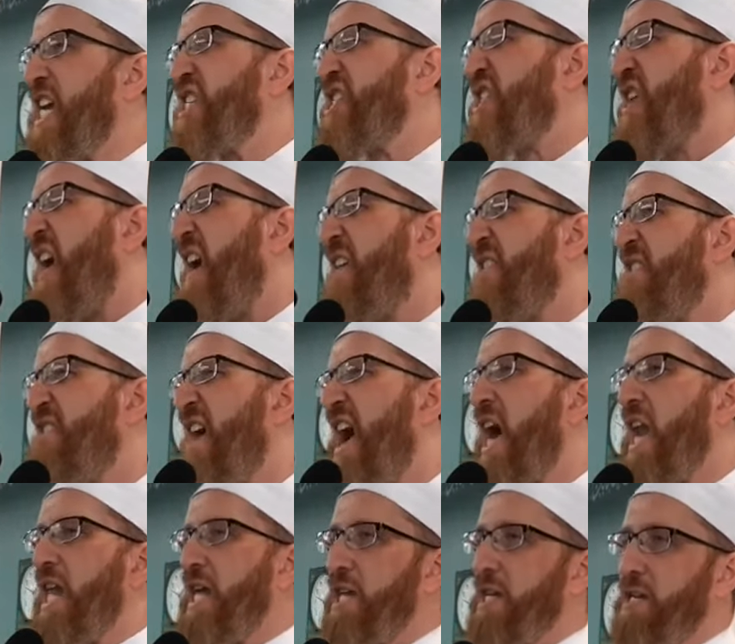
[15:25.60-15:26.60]
It's
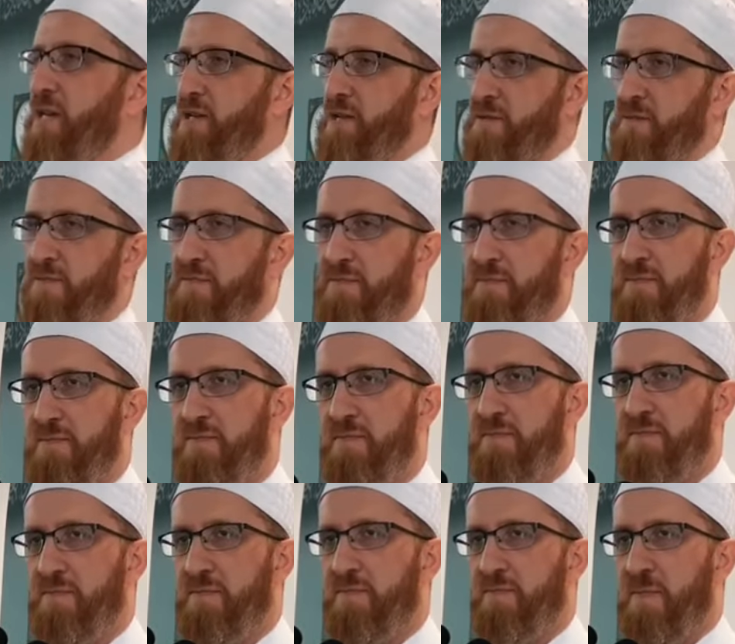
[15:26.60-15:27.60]
valid.
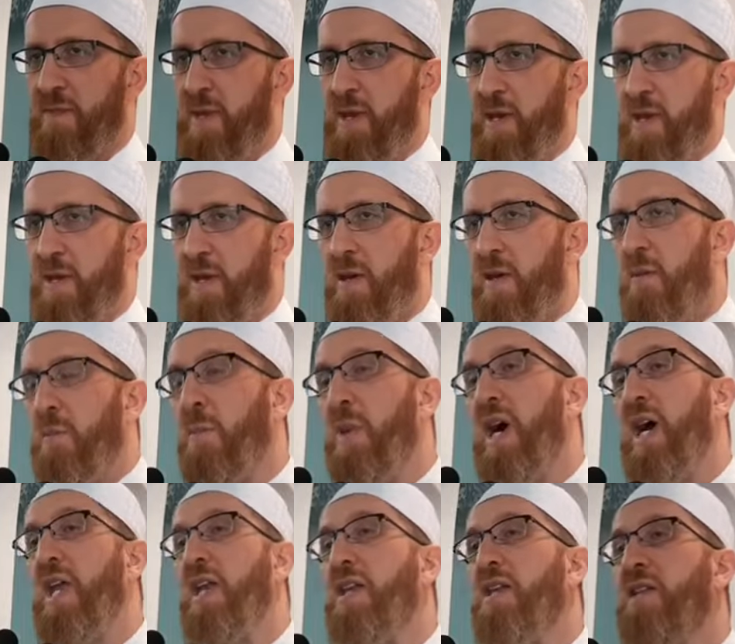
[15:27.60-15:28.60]

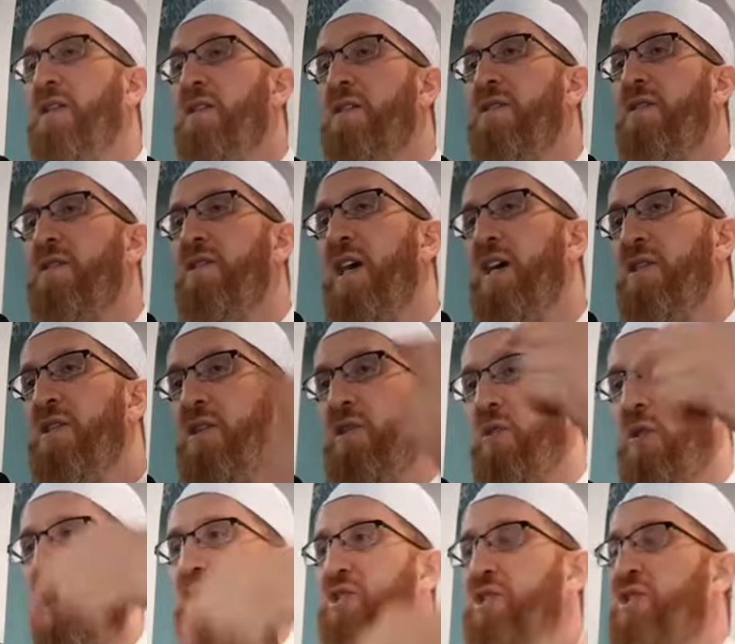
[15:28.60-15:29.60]
But then the
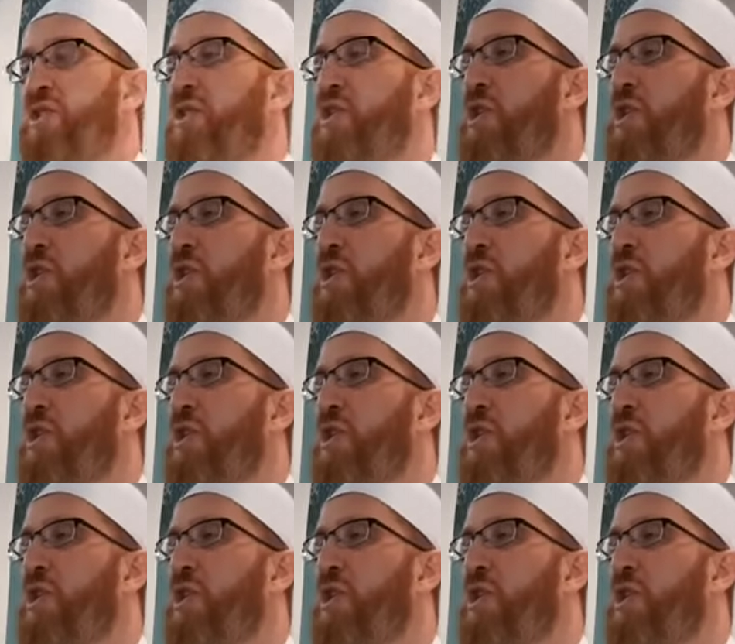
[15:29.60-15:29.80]
question